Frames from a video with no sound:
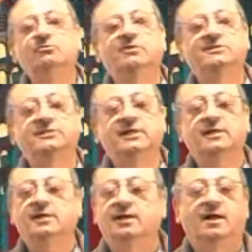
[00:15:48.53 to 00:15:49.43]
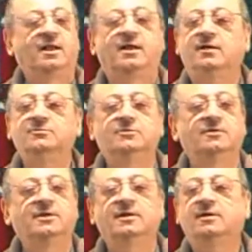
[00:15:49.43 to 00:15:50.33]
will say,
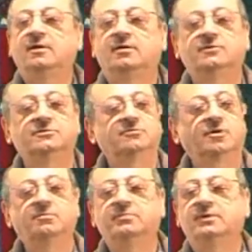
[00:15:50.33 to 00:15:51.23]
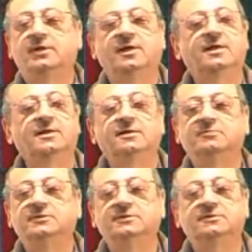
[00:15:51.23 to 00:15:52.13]
Alhamdulillahi Rabbil
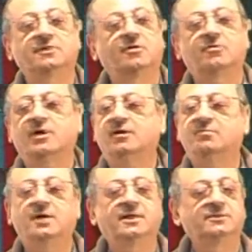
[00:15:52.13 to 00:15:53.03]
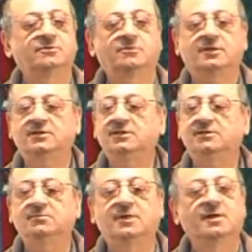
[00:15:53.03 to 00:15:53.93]
Alameen, Ar-Rahman
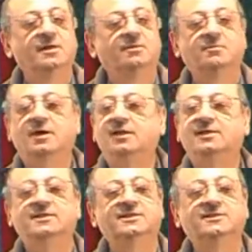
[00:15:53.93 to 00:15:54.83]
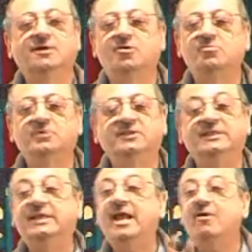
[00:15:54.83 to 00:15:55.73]
Ar-Rahim, Maliki
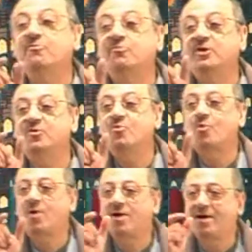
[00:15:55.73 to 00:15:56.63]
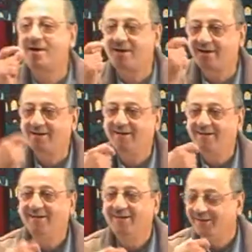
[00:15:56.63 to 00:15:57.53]
Yawmiddin, every word
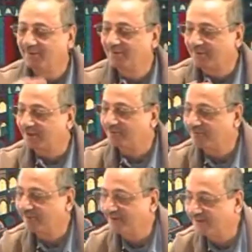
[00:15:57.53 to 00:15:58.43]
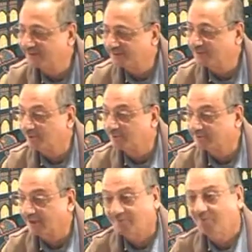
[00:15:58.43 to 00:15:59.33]
you can feel it in
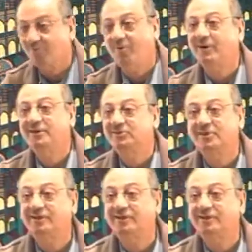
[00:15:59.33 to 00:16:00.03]
yourself. What is